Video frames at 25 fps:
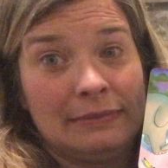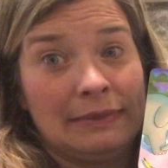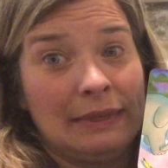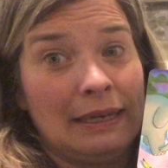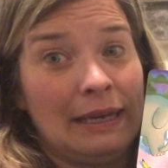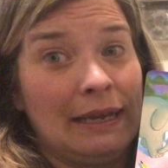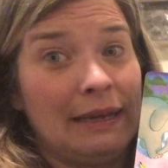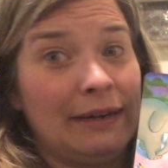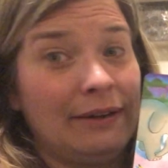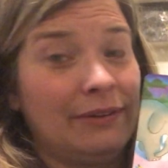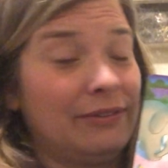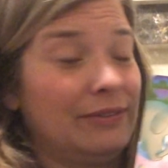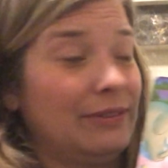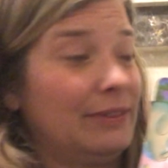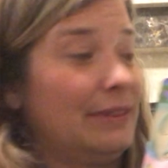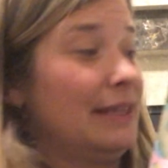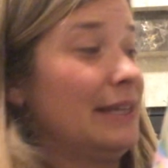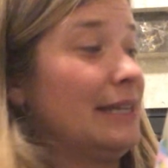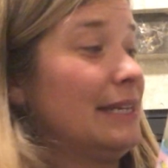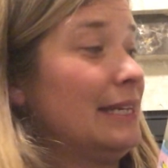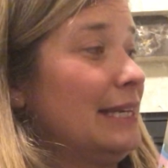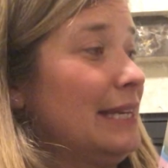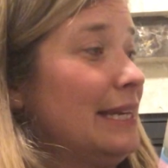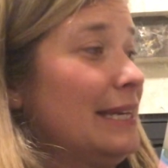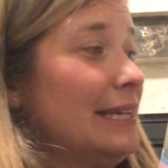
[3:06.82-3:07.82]
I don't
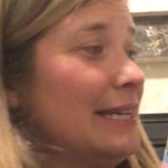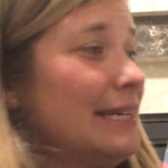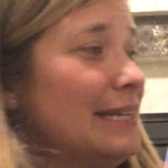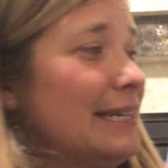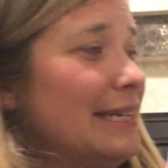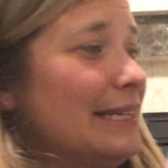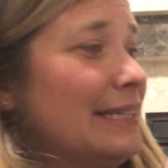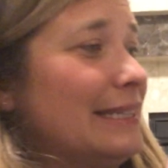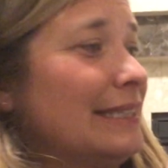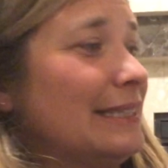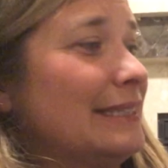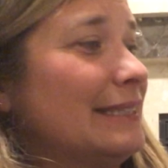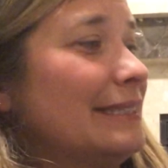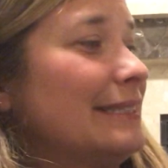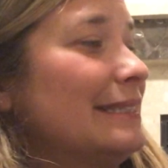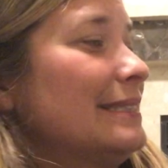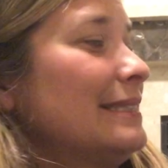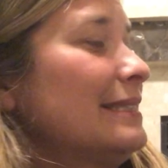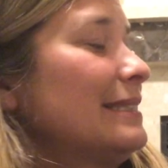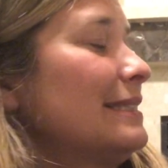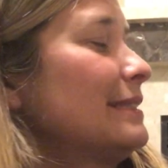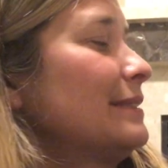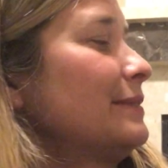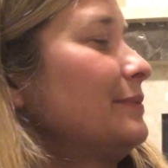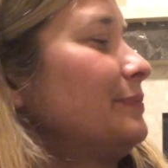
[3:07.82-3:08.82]
think he
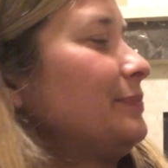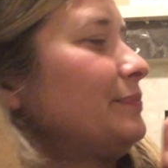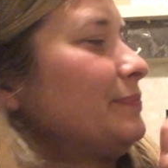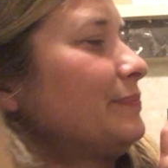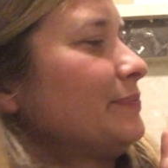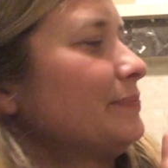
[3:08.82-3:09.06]
is.